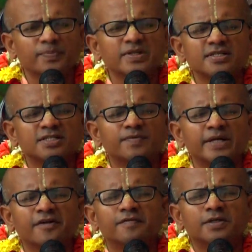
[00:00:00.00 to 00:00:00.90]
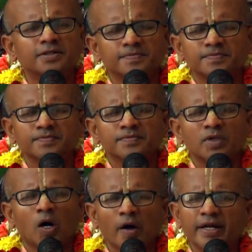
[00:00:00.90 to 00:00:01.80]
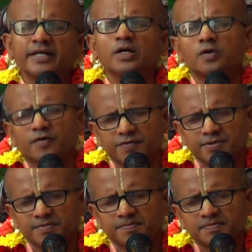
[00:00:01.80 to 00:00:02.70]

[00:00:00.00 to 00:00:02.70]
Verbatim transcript: up in this material world or get out of it.